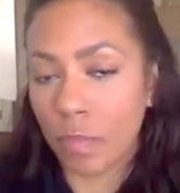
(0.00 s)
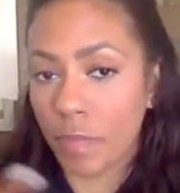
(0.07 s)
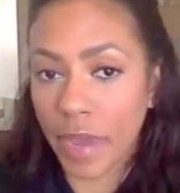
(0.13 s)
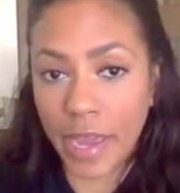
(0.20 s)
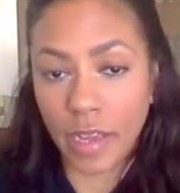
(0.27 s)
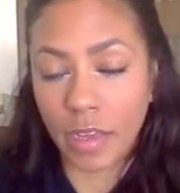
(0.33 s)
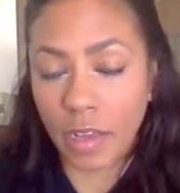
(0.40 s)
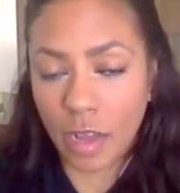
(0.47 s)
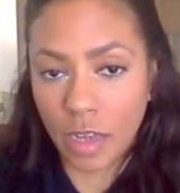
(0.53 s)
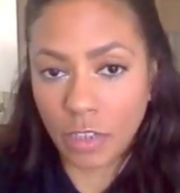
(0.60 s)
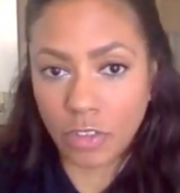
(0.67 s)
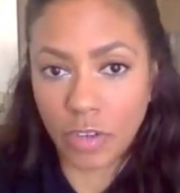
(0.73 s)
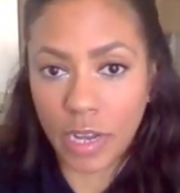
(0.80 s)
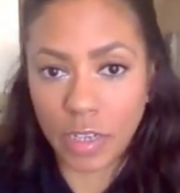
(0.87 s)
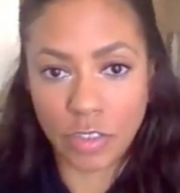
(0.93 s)
bank
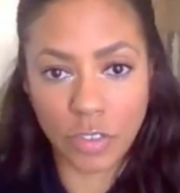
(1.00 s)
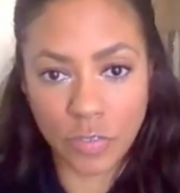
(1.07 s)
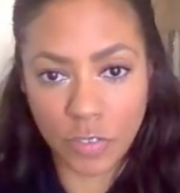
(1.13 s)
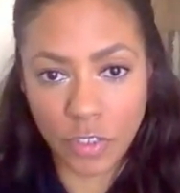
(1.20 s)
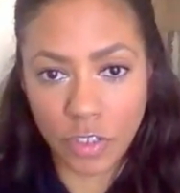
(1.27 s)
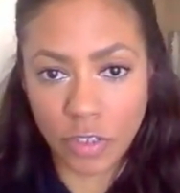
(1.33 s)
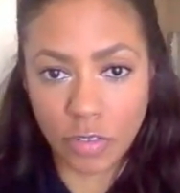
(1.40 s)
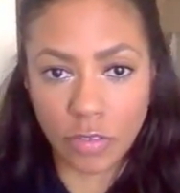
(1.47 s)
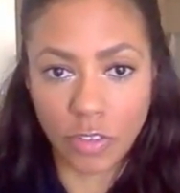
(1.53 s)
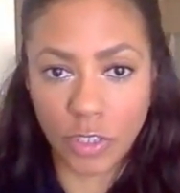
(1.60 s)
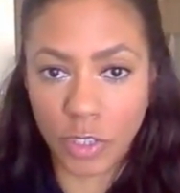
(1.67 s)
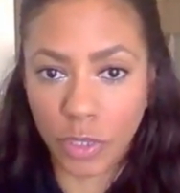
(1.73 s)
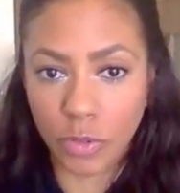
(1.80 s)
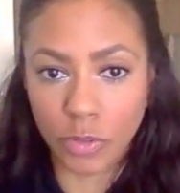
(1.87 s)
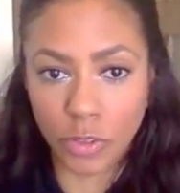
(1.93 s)
contracts, if you're, you
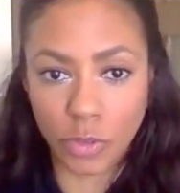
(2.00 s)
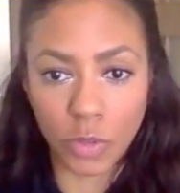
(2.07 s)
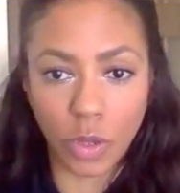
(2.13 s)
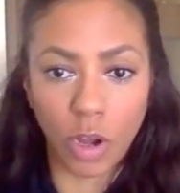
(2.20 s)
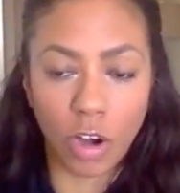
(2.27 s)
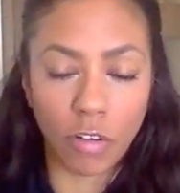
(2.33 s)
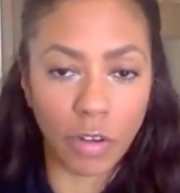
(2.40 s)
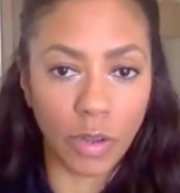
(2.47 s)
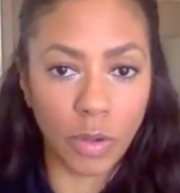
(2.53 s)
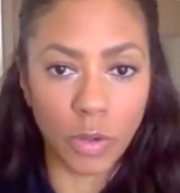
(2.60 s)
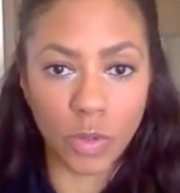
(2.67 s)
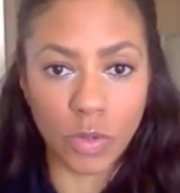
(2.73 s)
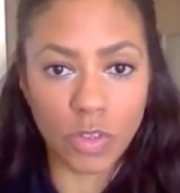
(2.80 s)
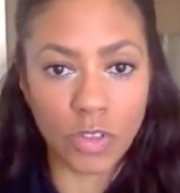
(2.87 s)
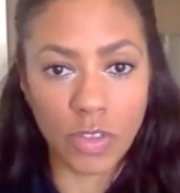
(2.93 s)
know, doing
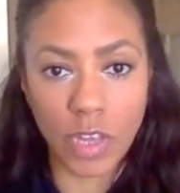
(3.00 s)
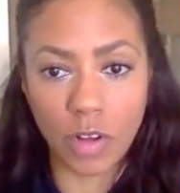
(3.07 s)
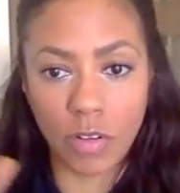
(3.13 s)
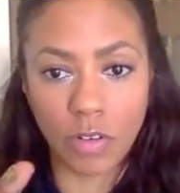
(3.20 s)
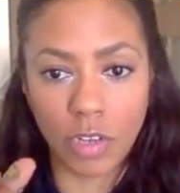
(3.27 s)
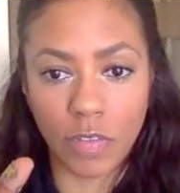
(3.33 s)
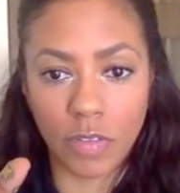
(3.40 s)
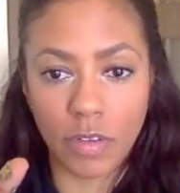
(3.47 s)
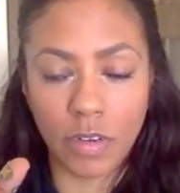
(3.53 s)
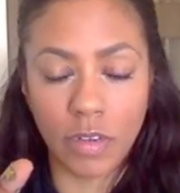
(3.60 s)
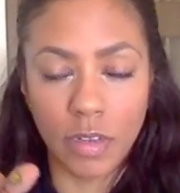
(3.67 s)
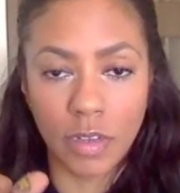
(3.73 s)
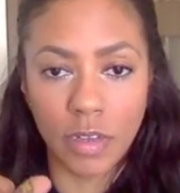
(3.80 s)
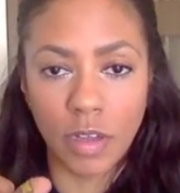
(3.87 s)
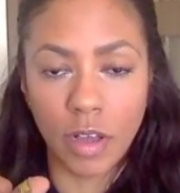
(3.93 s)
REOs, they don't even
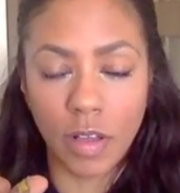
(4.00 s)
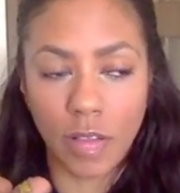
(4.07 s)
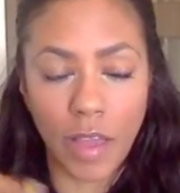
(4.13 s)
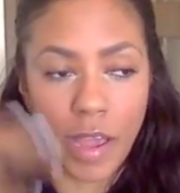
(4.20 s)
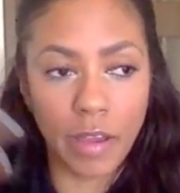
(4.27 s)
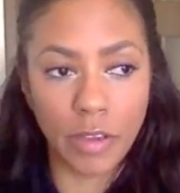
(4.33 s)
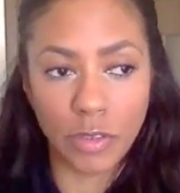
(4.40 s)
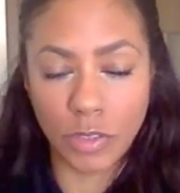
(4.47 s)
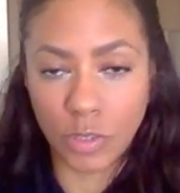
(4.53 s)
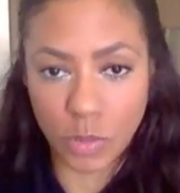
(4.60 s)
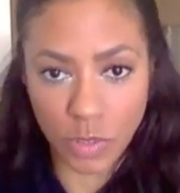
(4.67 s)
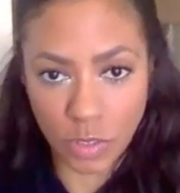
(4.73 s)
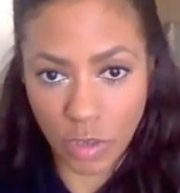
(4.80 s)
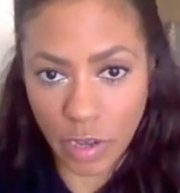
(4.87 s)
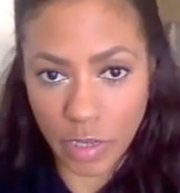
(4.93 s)
allow you to
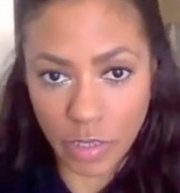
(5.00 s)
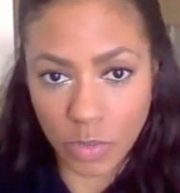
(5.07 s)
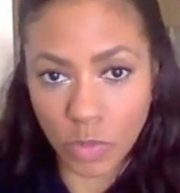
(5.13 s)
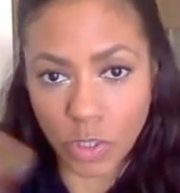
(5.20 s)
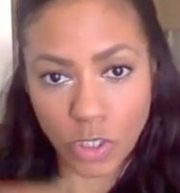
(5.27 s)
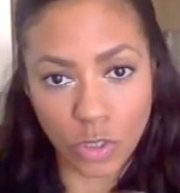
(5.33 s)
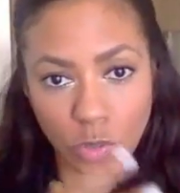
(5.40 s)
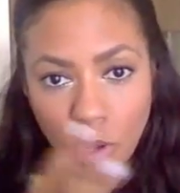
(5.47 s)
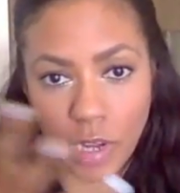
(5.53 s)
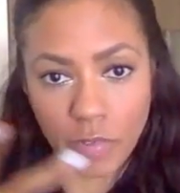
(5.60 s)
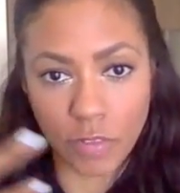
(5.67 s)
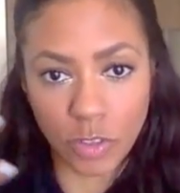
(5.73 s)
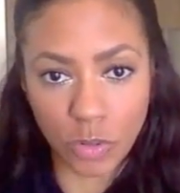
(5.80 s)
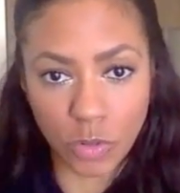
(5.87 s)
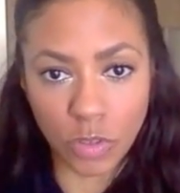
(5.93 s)
assign it, which is why you
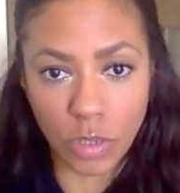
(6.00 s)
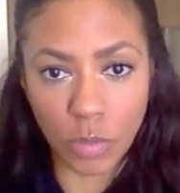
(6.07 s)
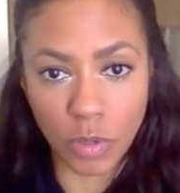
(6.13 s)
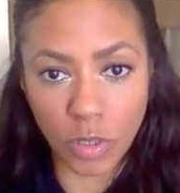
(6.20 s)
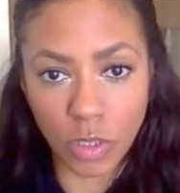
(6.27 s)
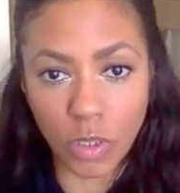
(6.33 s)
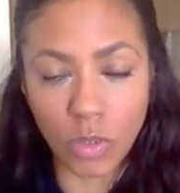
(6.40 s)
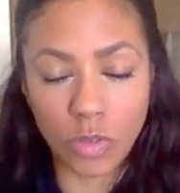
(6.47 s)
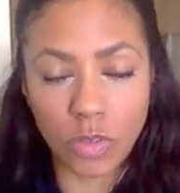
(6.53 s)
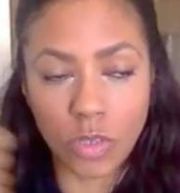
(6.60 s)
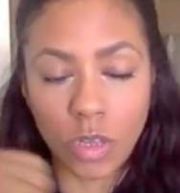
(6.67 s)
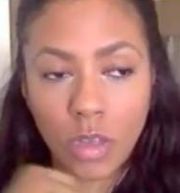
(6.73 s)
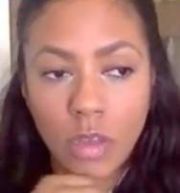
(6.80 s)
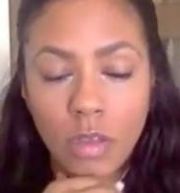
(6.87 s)
have to do a double close.